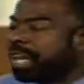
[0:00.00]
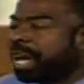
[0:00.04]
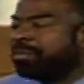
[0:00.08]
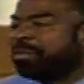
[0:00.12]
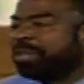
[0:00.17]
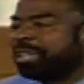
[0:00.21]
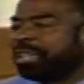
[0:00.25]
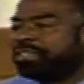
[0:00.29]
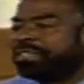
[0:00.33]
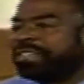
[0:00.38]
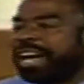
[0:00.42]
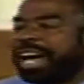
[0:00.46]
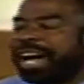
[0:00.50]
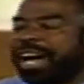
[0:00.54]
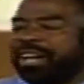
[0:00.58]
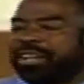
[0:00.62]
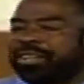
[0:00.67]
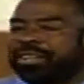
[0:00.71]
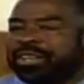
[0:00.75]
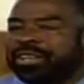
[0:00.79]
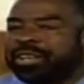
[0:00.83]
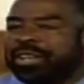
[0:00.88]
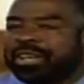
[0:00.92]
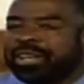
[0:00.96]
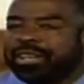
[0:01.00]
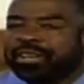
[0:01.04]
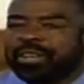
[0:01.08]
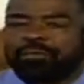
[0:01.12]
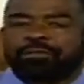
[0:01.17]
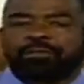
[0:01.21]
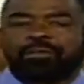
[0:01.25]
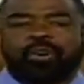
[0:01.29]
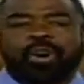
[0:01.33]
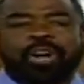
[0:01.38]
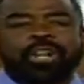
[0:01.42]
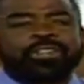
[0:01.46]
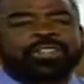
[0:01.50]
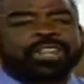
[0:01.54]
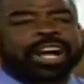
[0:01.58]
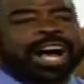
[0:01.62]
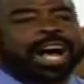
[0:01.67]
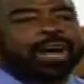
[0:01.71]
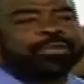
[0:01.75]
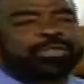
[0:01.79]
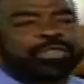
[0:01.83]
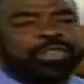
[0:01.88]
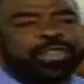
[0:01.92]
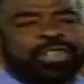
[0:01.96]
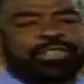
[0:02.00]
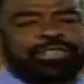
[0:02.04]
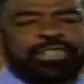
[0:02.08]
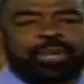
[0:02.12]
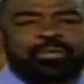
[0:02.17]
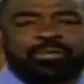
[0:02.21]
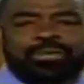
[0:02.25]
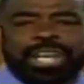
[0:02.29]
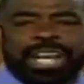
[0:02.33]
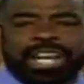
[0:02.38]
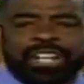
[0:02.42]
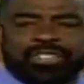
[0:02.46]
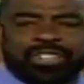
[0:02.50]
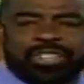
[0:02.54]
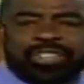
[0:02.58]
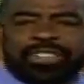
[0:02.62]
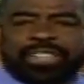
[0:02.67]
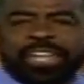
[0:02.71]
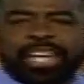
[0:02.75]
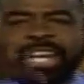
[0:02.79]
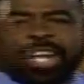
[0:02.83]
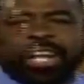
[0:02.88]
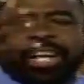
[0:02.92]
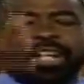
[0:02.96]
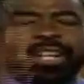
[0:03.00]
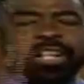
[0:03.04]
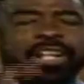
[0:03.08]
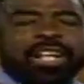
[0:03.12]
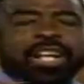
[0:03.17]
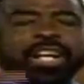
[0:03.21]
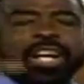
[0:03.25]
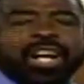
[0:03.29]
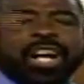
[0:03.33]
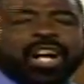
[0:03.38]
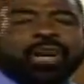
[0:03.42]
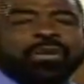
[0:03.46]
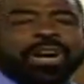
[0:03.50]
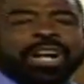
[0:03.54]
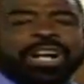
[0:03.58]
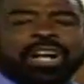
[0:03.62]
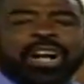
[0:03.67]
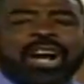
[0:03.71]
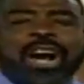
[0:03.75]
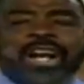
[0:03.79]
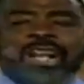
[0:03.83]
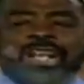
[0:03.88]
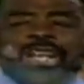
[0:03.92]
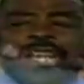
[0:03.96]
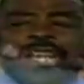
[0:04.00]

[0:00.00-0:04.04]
are coming to town. The Four Tops and the Temptations. Here are my car